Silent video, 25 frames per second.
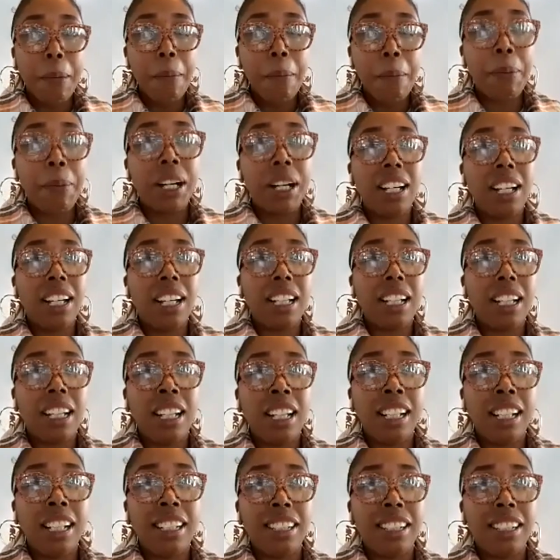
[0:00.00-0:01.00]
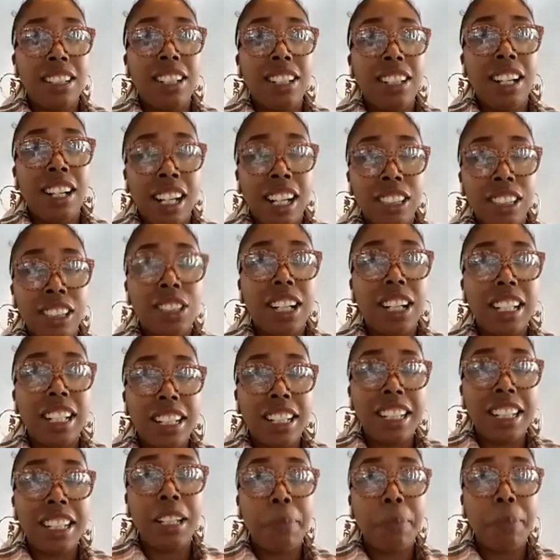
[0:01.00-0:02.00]
but I try to
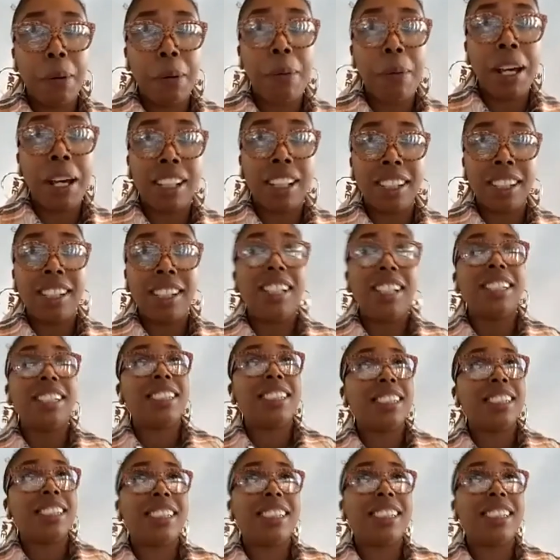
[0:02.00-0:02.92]
keep them at least